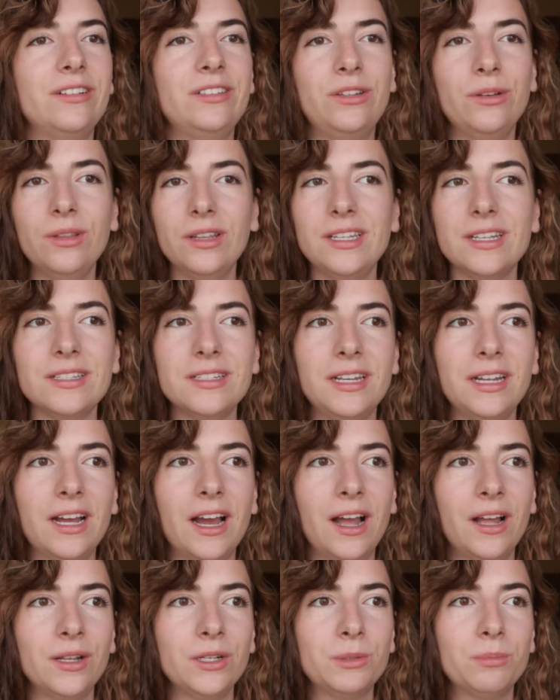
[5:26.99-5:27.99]
do the Disney
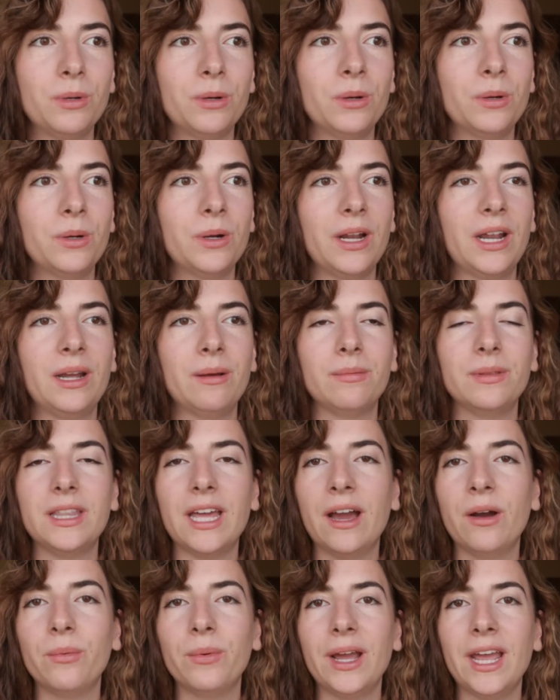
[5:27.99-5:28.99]
College Program.
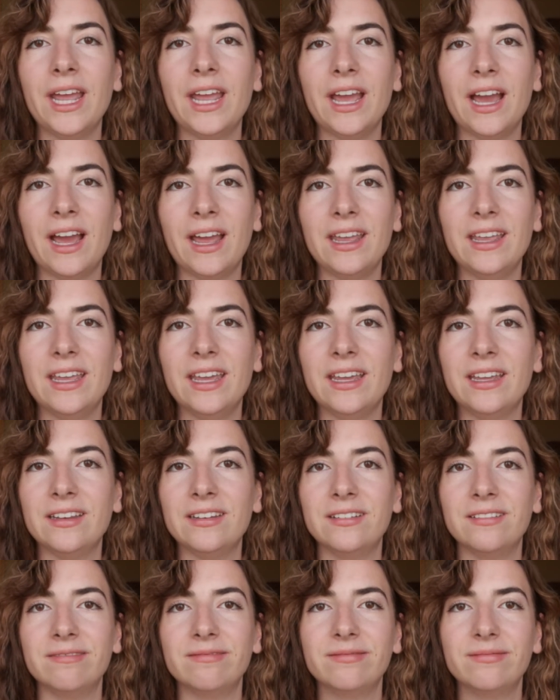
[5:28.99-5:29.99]
That way I
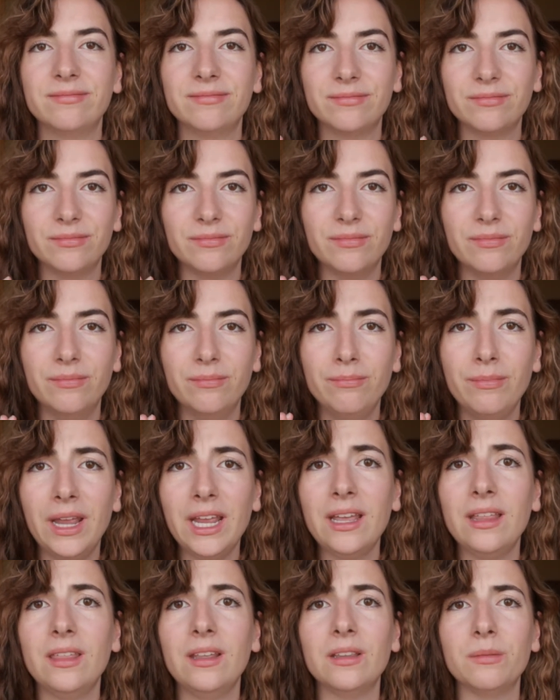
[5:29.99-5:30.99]
can
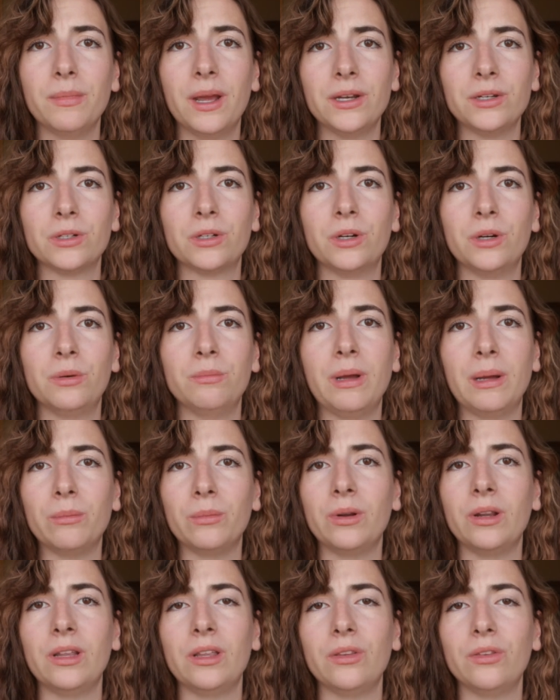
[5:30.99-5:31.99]
make these magical
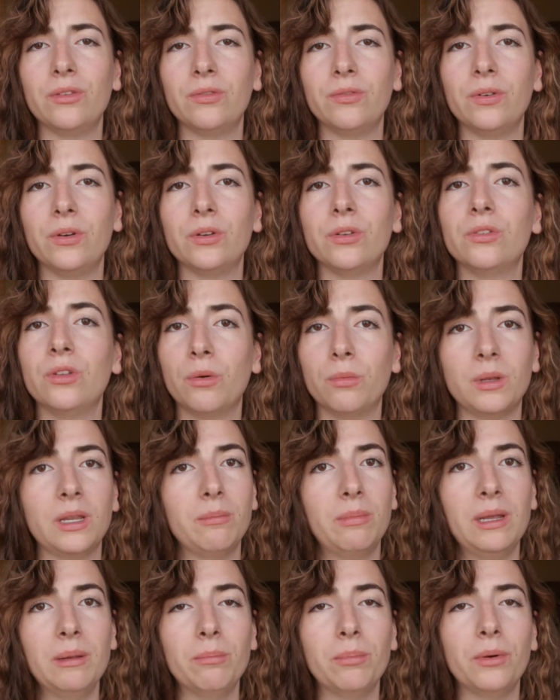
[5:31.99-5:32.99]
memories for so many
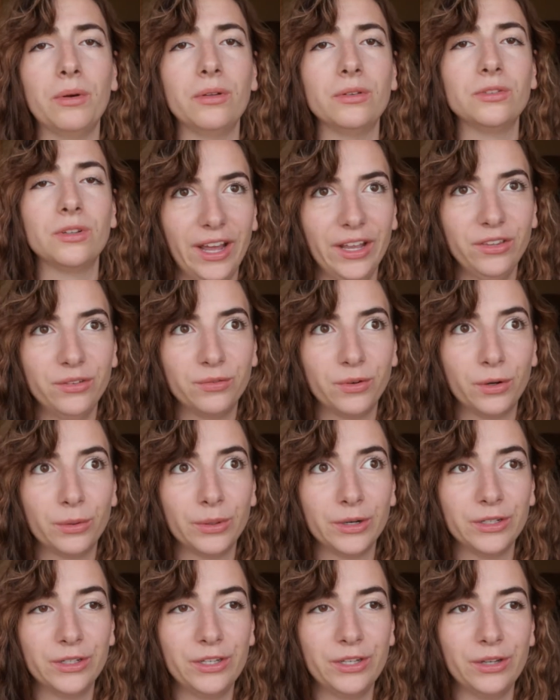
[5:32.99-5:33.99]
people. Fast
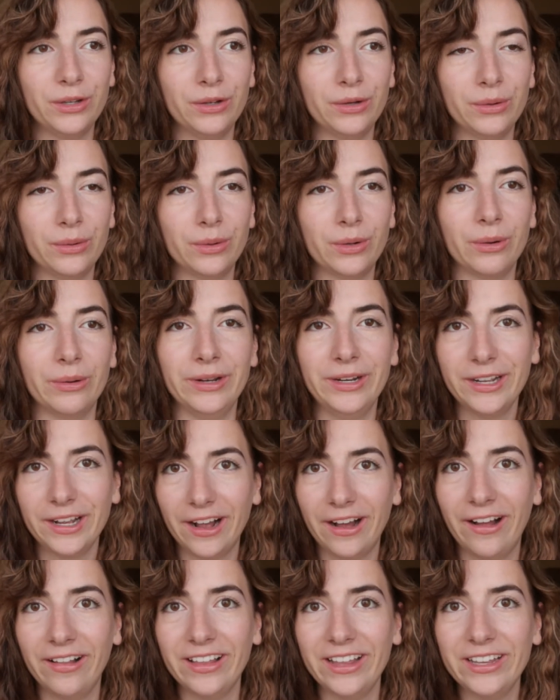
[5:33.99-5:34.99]
forward to going to
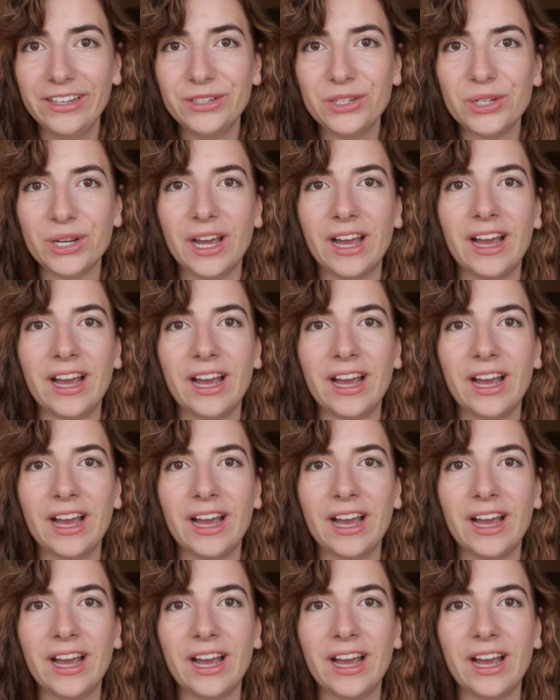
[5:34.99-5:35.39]
college.